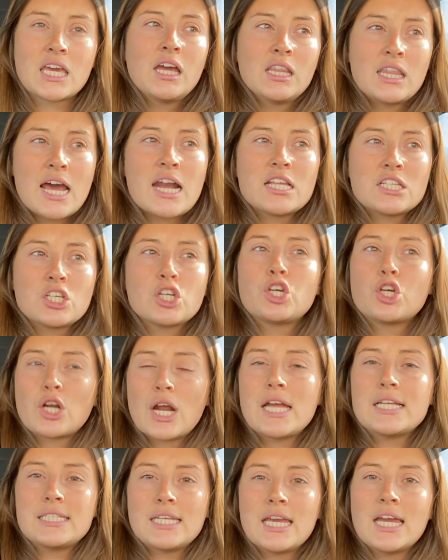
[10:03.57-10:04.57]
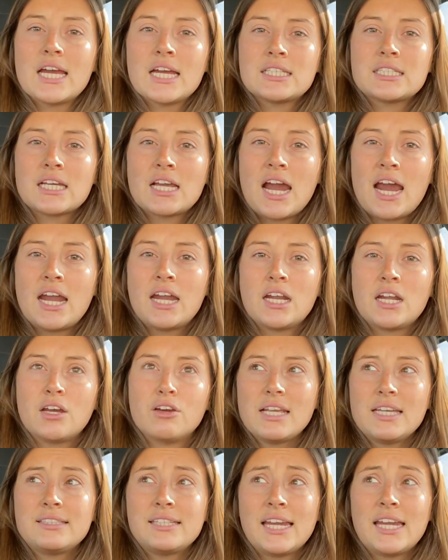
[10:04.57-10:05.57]
that it's a good idea to kind
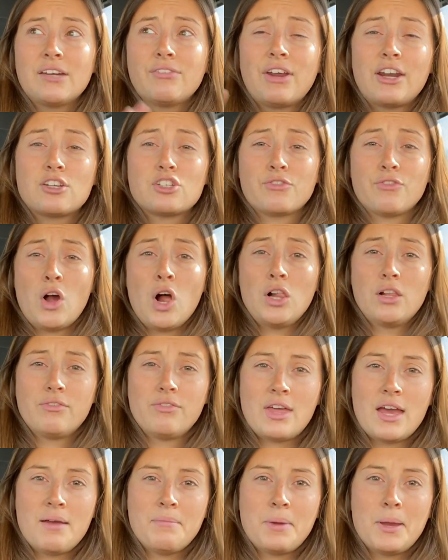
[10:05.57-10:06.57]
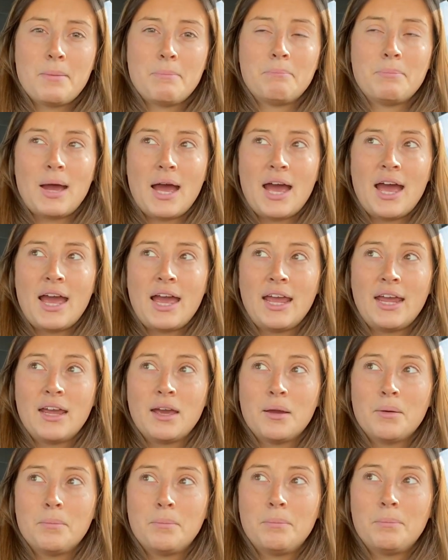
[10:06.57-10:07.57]
of take advantage of all of them
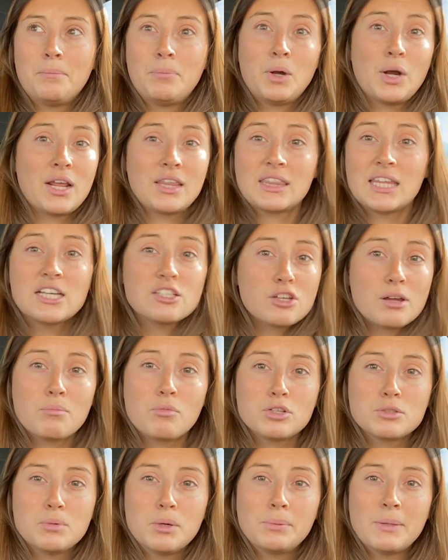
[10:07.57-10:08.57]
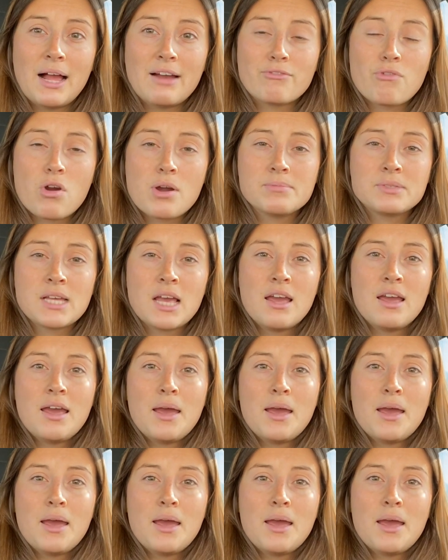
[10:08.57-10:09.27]
by putting things on multiple platforms,